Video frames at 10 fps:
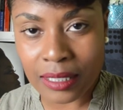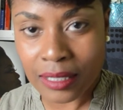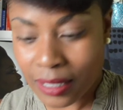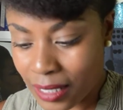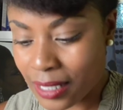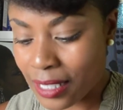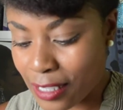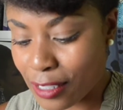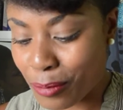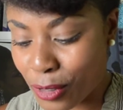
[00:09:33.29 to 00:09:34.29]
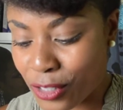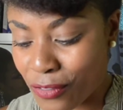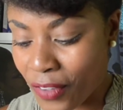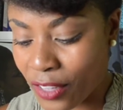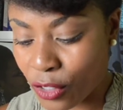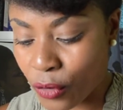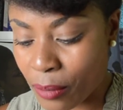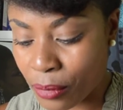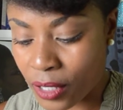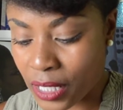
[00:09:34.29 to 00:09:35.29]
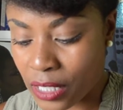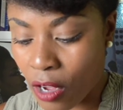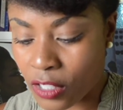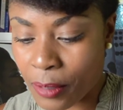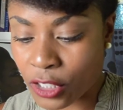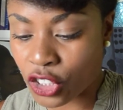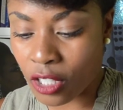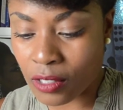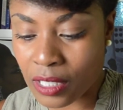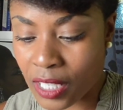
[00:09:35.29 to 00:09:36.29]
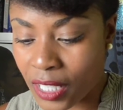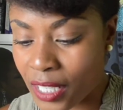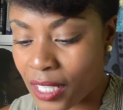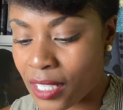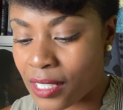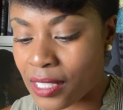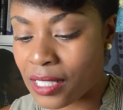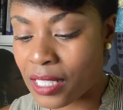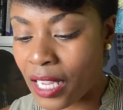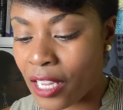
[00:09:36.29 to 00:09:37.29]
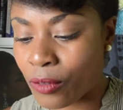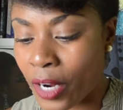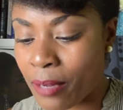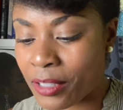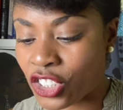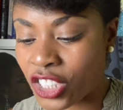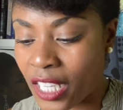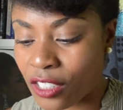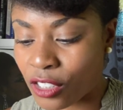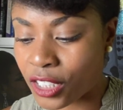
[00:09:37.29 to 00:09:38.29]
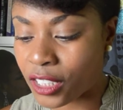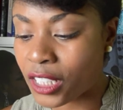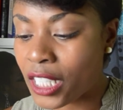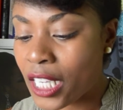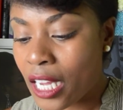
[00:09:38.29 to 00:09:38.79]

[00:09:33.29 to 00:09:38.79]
This is the book to find the great books. He talks about Charles Dickens and Raymond Chandler.